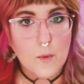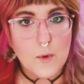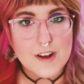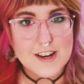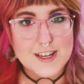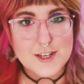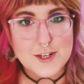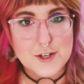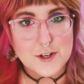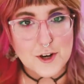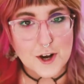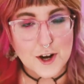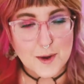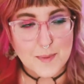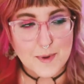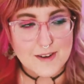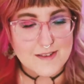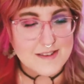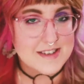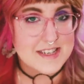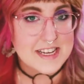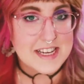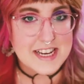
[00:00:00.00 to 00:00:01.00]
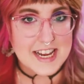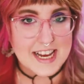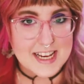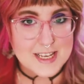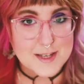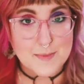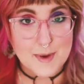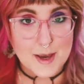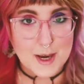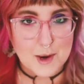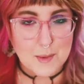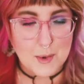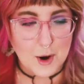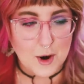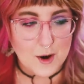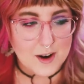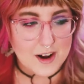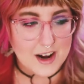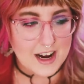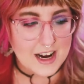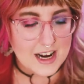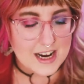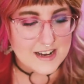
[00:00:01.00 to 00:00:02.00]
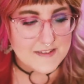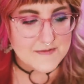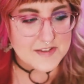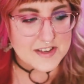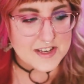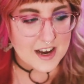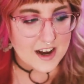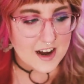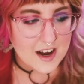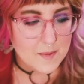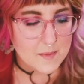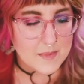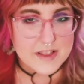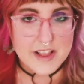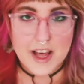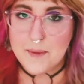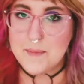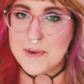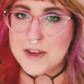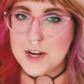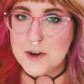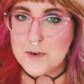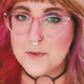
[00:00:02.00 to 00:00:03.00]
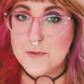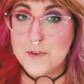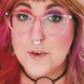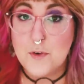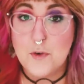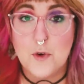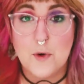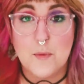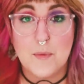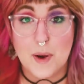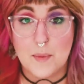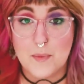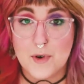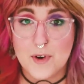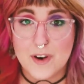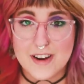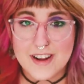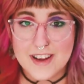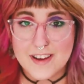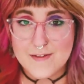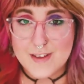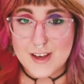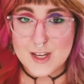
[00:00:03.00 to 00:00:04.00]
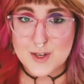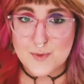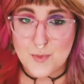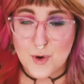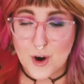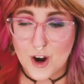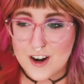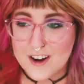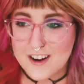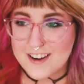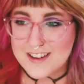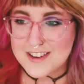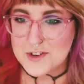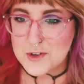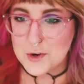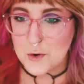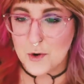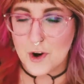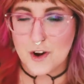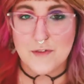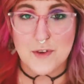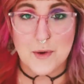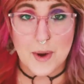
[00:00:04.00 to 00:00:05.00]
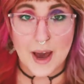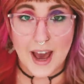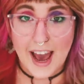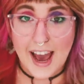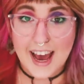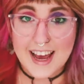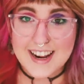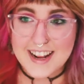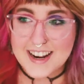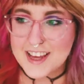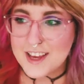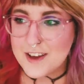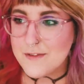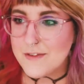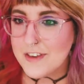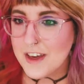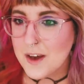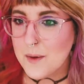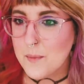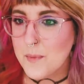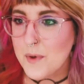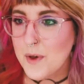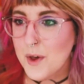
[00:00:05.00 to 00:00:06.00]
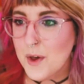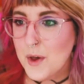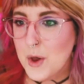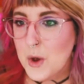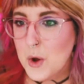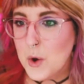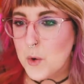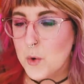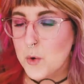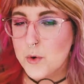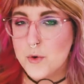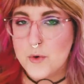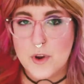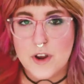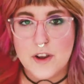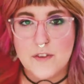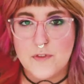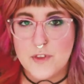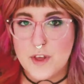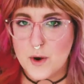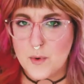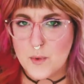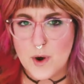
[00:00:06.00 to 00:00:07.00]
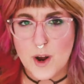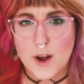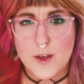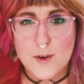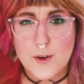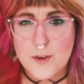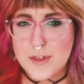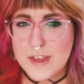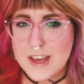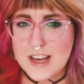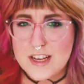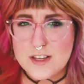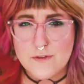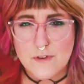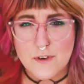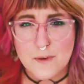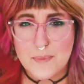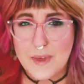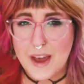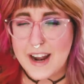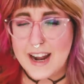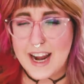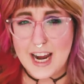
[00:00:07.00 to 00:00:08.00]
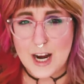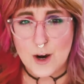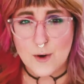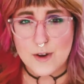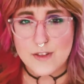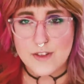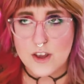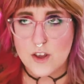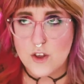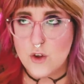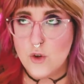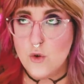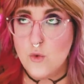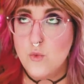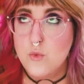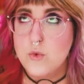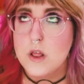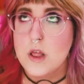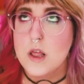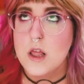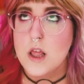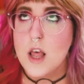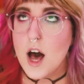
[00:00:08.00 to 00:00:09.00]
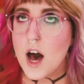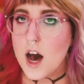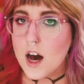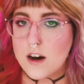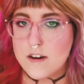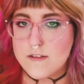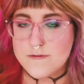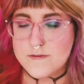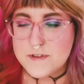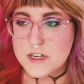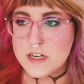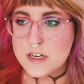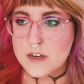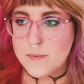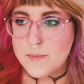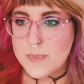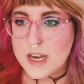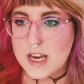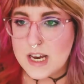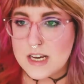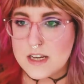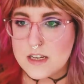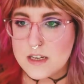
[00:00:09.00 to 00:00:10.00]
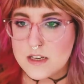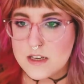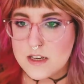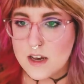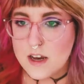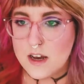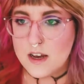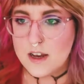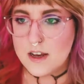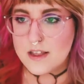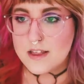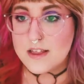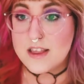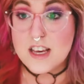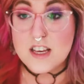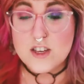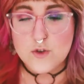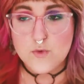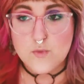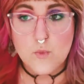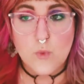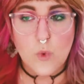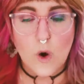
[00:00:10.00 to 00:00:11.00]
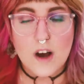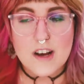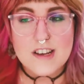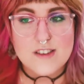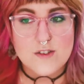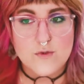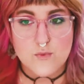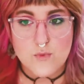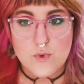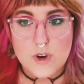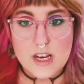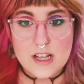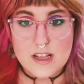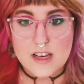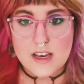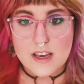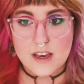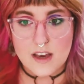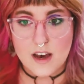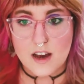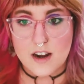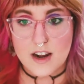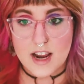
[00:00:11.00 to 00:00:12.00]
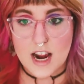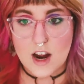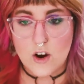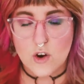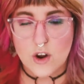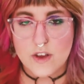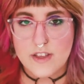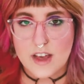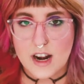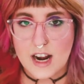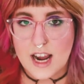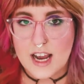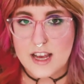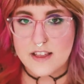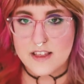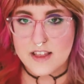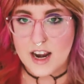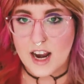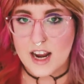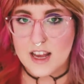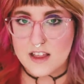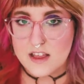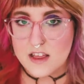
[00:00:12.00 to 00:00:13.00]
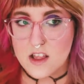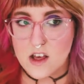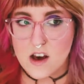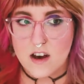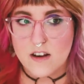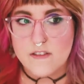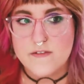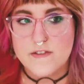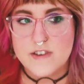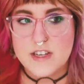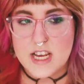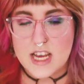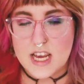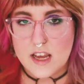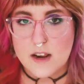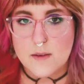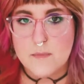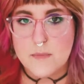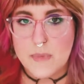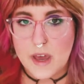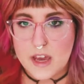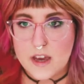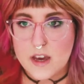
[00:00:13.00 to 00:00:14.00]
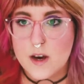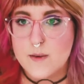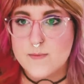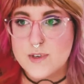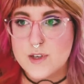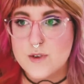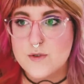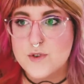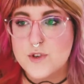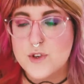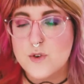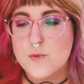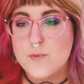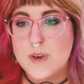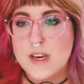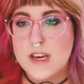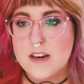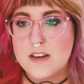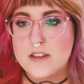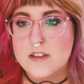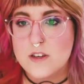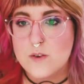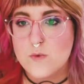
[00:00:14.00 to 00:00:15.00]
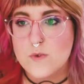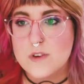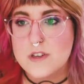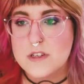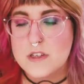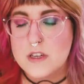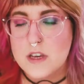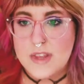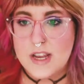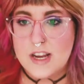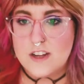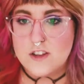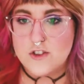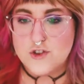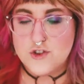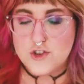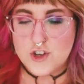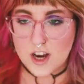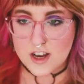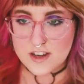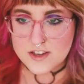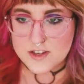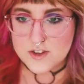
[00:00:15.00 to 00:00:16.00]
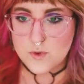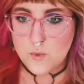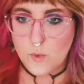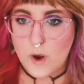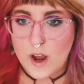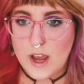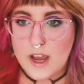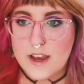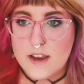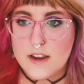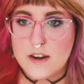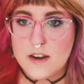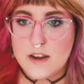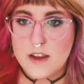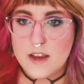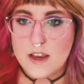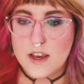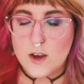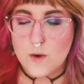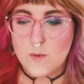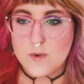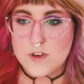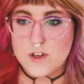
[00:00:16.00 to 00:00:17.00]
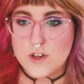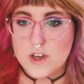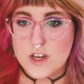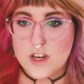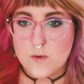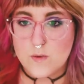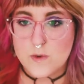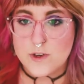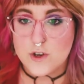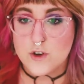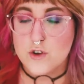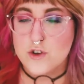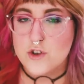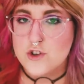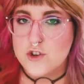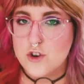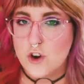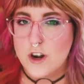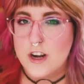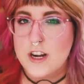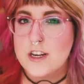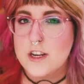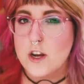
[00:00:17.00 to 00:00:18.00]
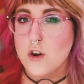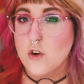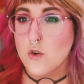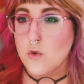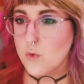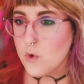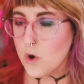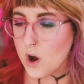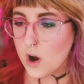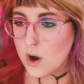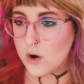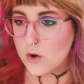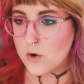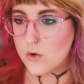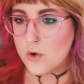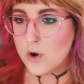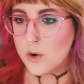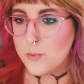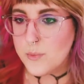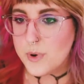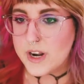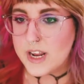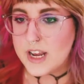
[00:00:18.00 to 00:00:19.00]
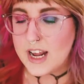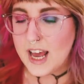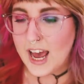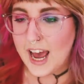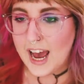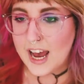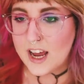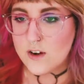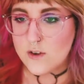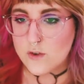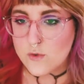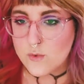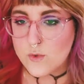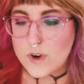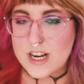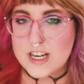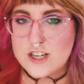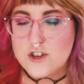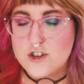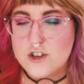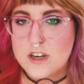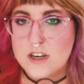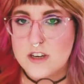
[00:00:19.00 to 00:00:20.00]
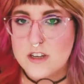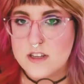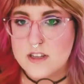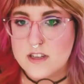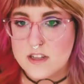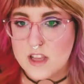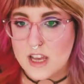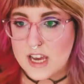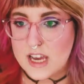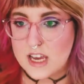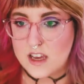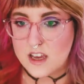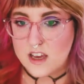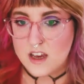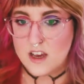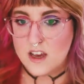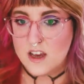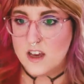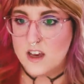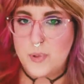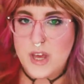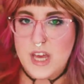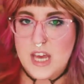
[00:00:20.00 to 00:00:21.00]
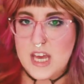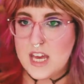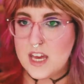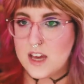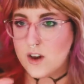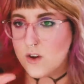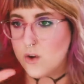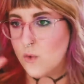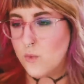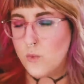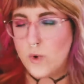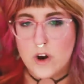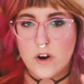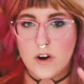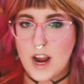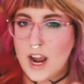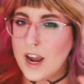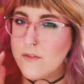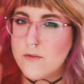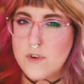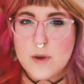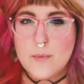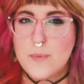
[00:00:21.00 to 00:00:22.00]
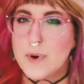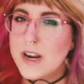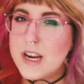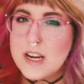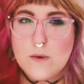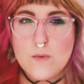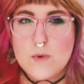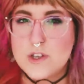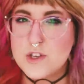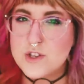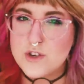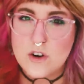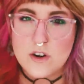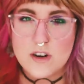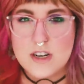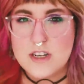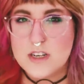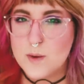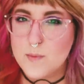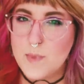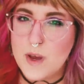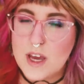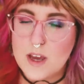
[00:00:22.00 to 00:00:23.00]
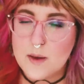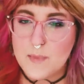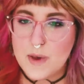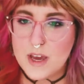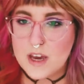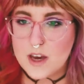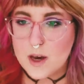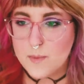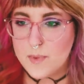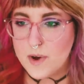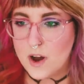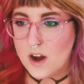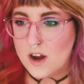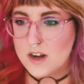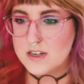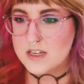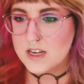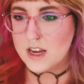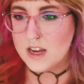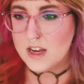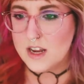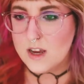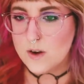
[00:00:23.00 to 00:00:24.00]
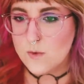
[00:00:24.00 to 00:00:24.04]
I wanted to talk about in today's Makeup Archives. Um, let me know if you remember any of these products, or if you had any of them, or if there were other things from that era that you loved, because this was really an era that I that I loved in makeup YouTube, because it was just when it was it was starting to grow, but it hadn't reached its like peak where everybody was starting to make makeup content.